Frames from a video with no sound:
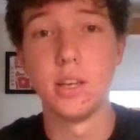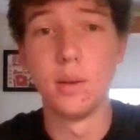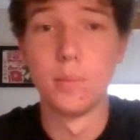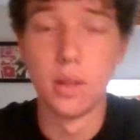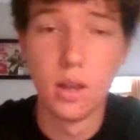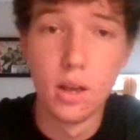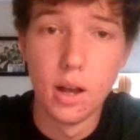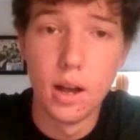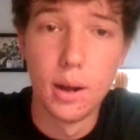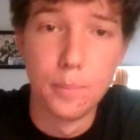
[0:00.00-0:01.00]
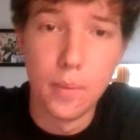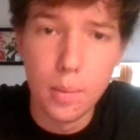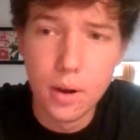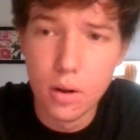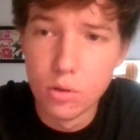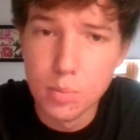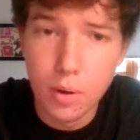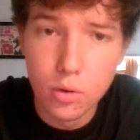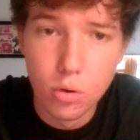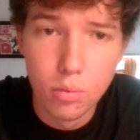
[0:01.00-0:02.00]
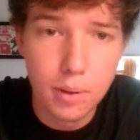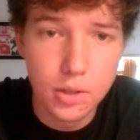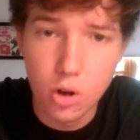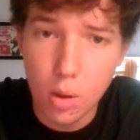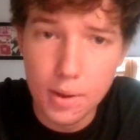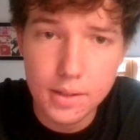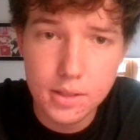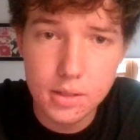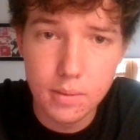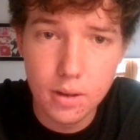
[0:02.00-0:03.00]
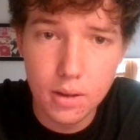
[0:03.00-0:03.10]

it. I'm going to respond to a bunch of comments.